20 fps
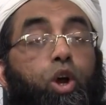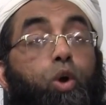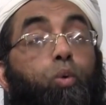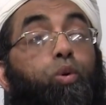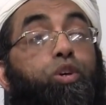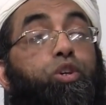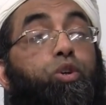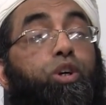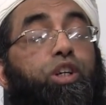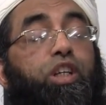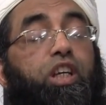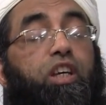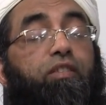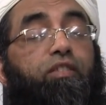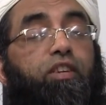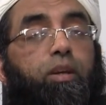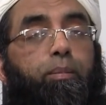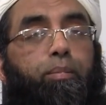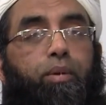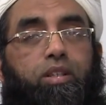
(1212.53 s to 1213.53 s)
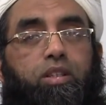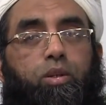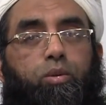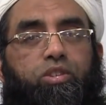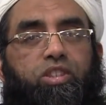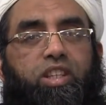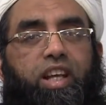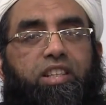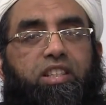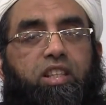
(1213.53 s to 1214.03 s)
We don't even, the person who
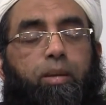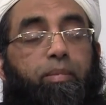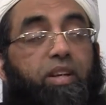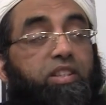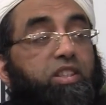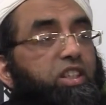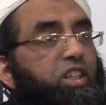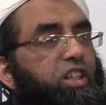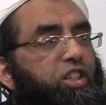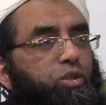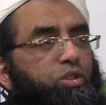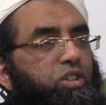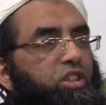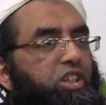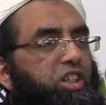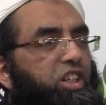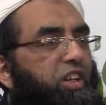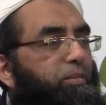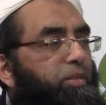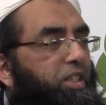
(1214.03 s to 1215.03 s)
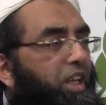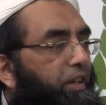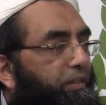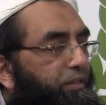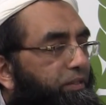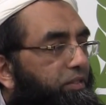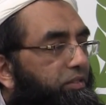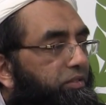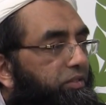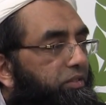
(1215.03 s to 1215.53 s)
sends the message, he doesn't read it himself.